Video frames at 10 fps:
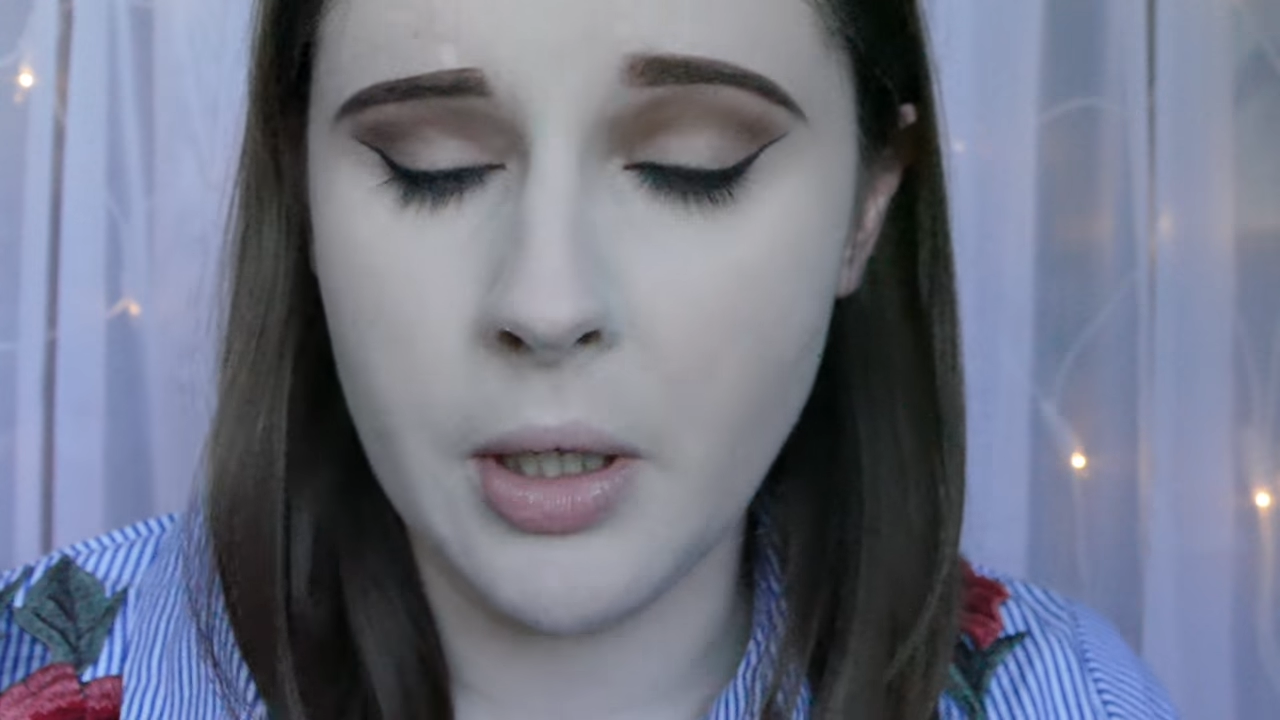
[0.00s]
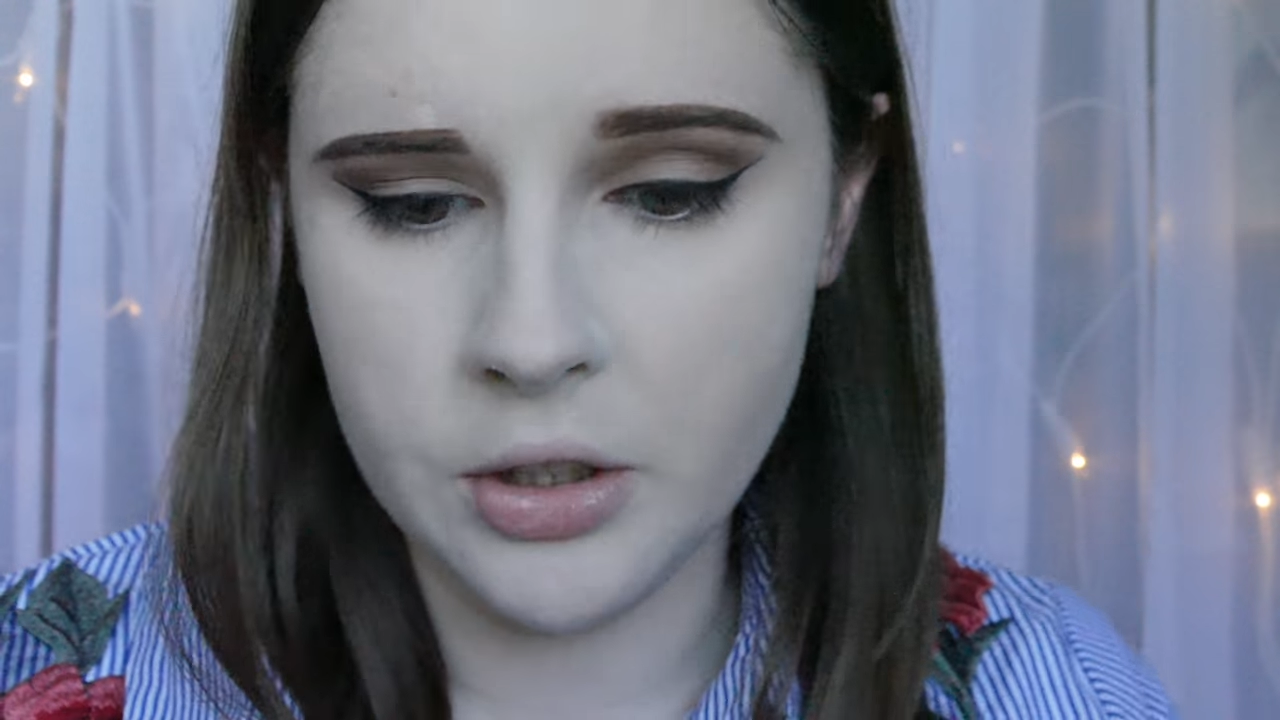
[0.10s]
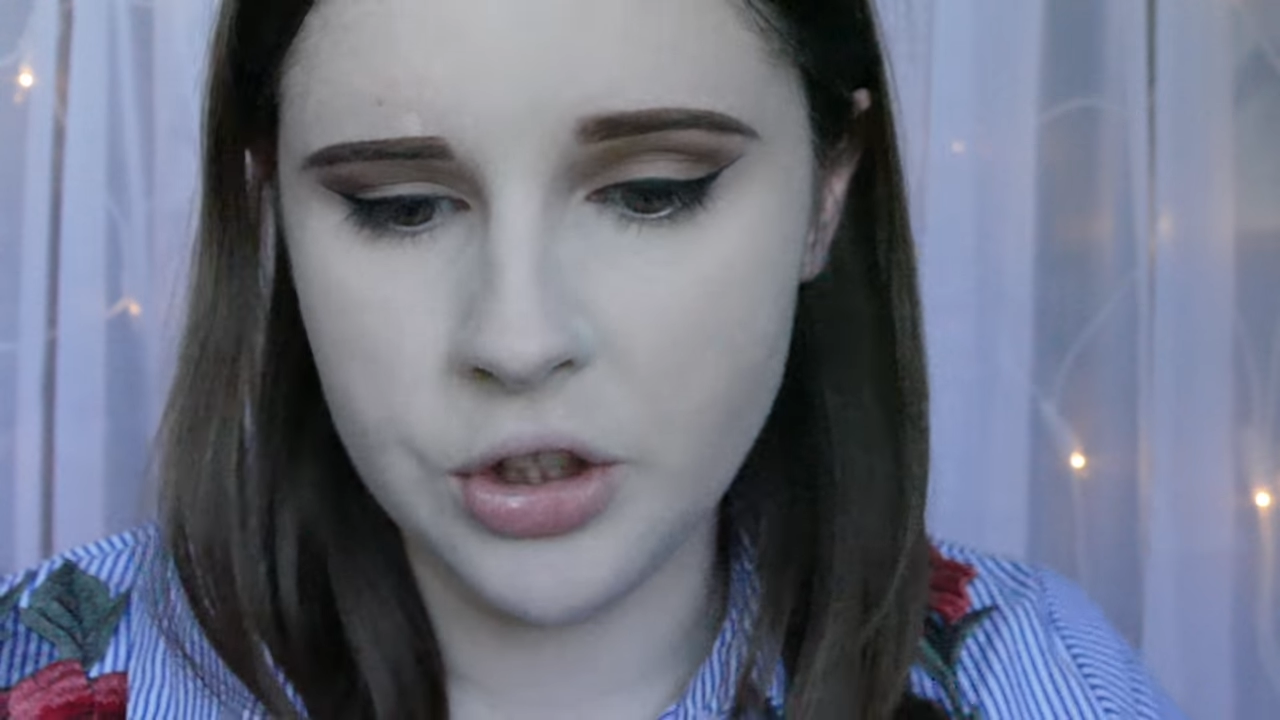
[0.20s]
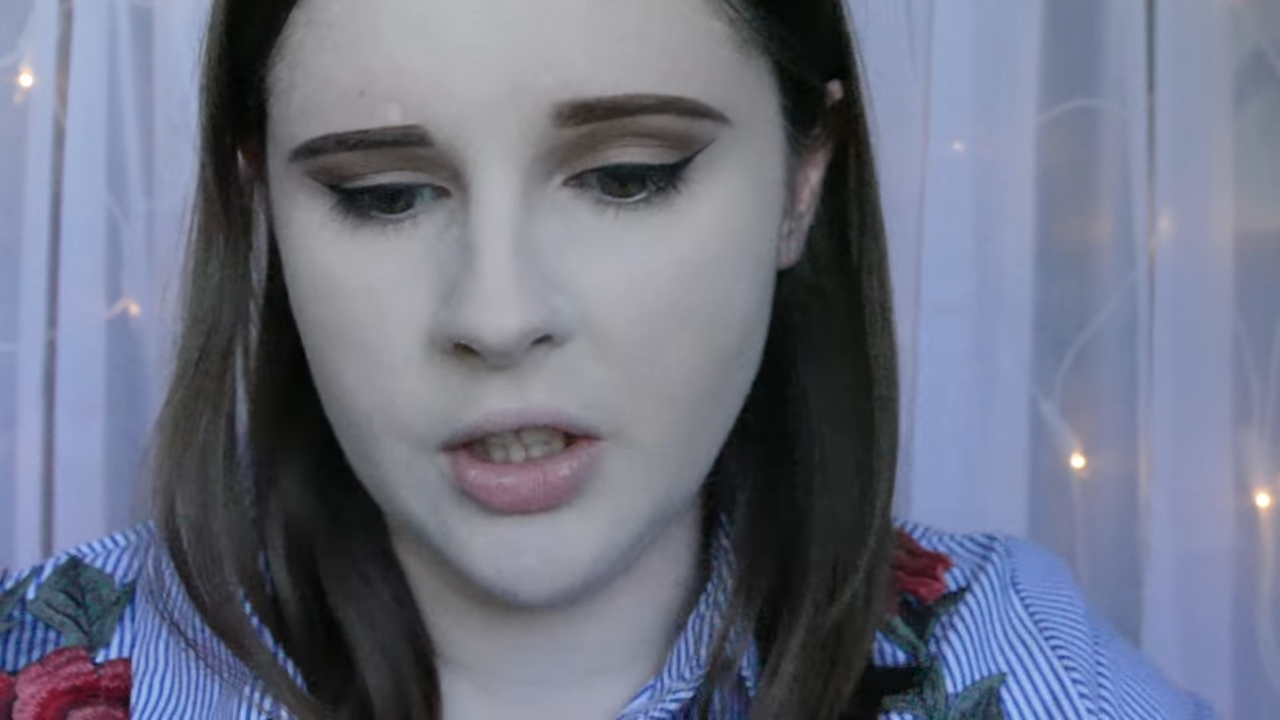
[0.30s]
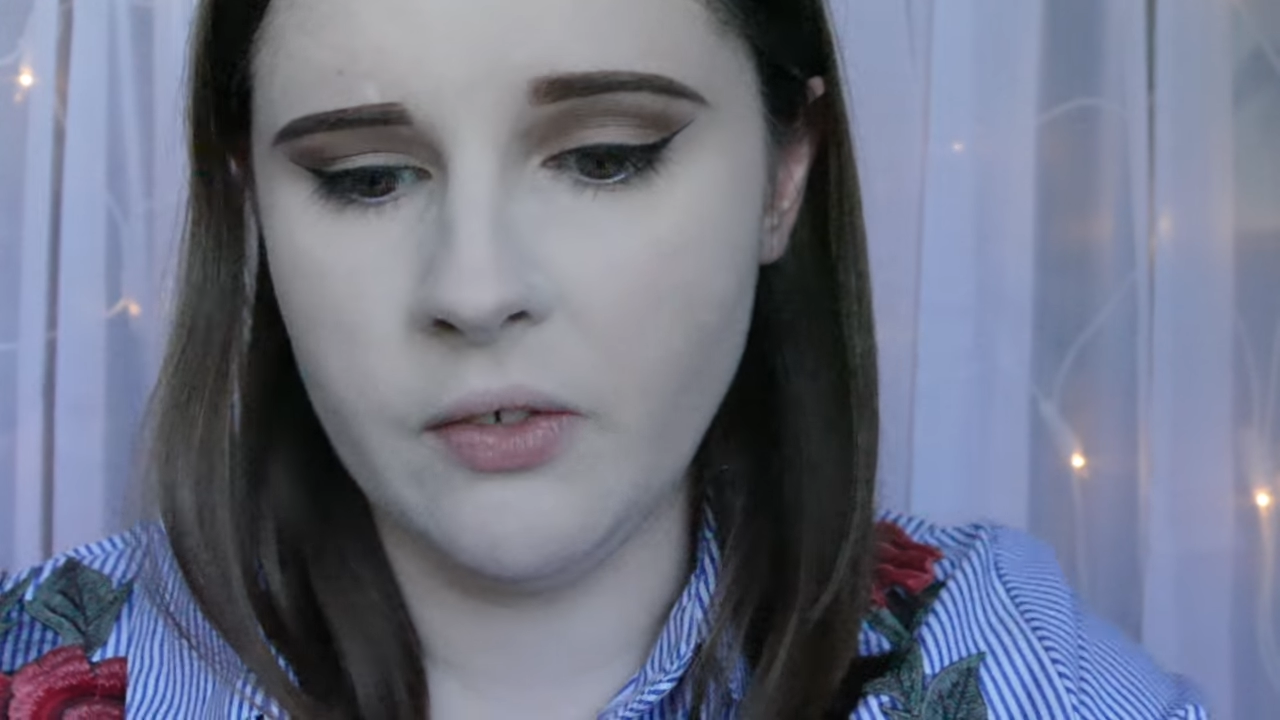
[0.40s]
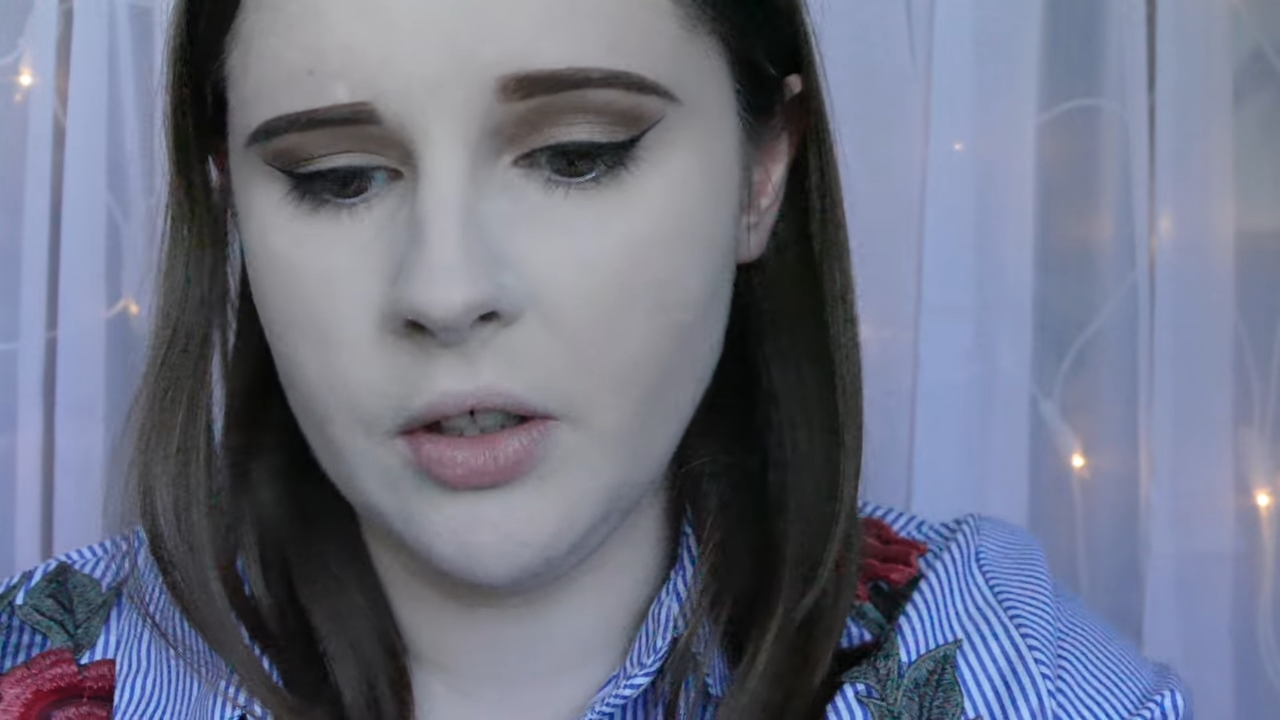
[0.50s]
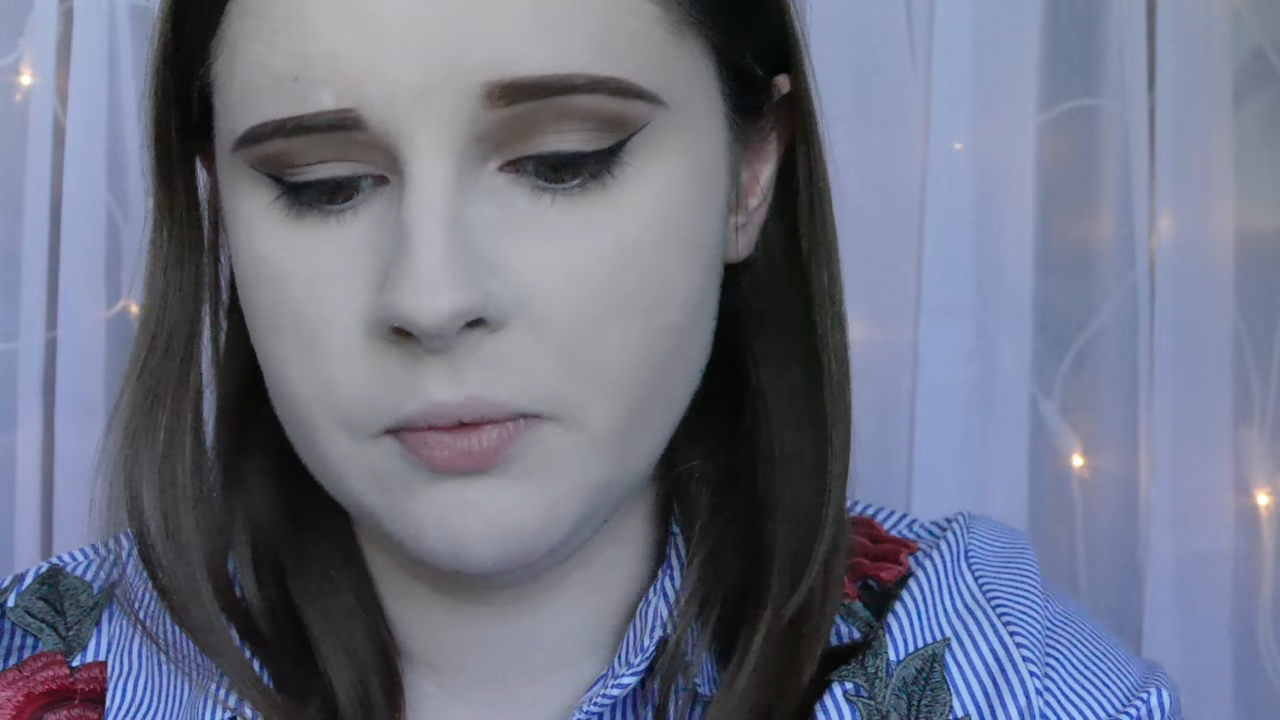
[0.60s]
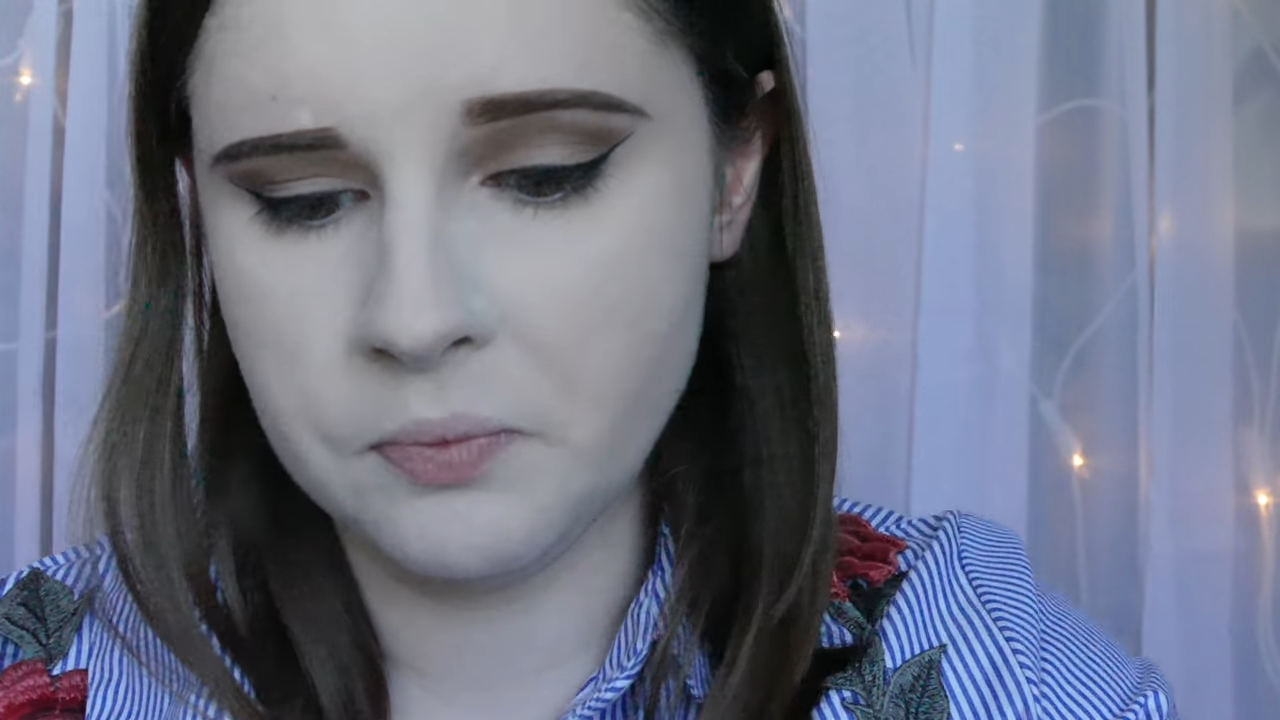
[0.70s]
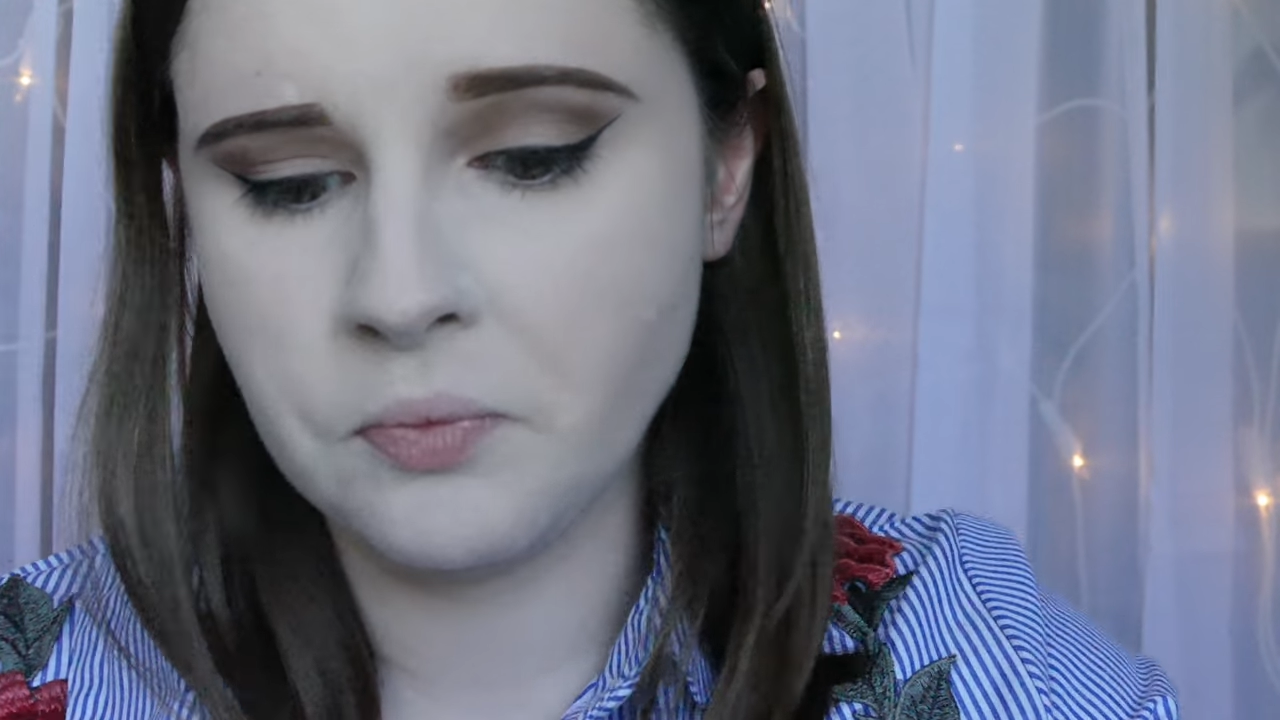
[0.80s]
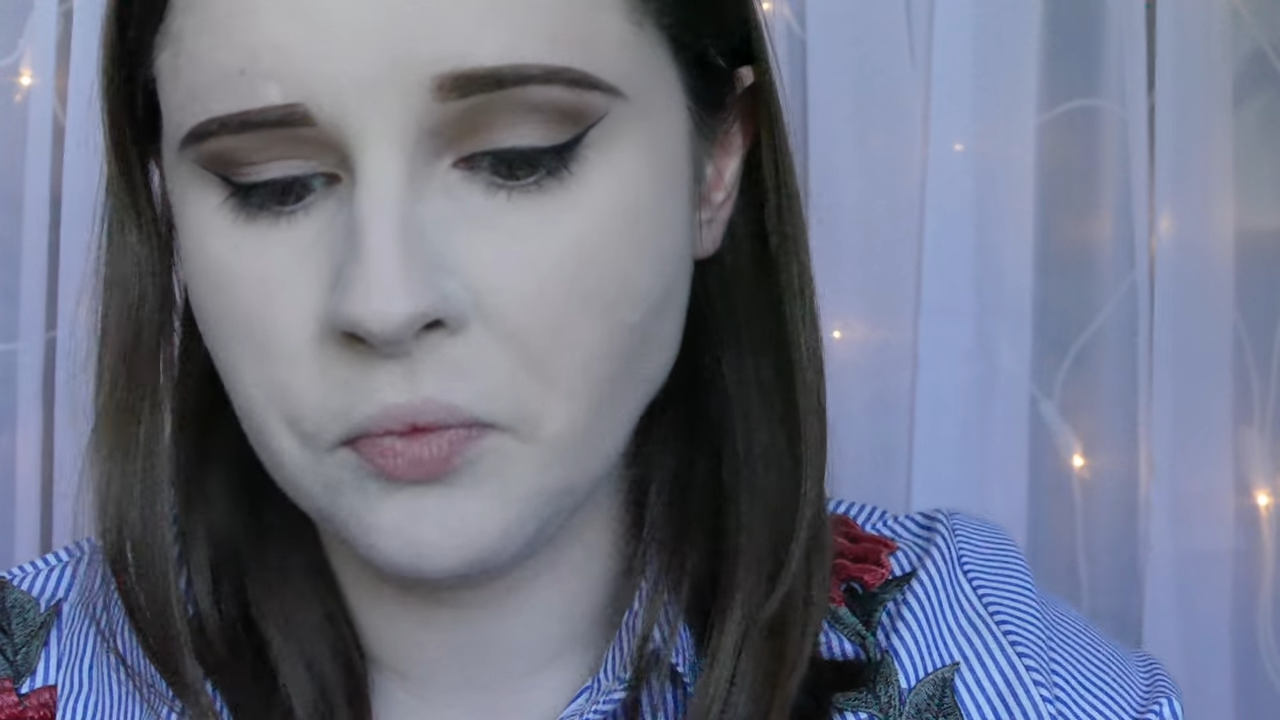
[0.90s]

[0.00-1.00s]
packaging ever.